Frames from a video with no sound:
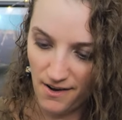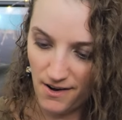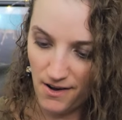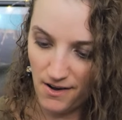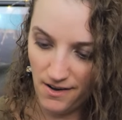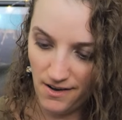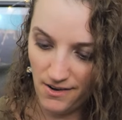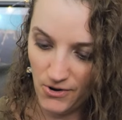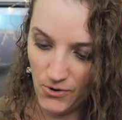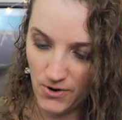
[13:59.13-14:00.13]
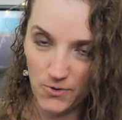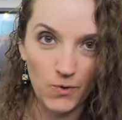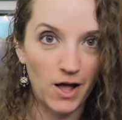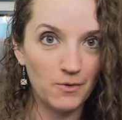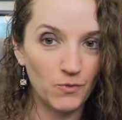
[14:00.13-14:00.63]
Oh,
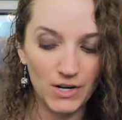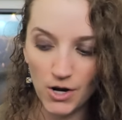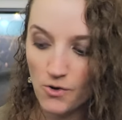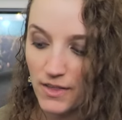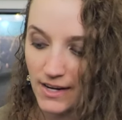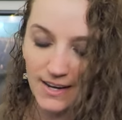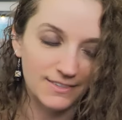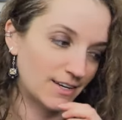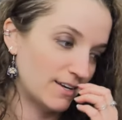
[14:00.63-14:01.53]
well, and we know that he has a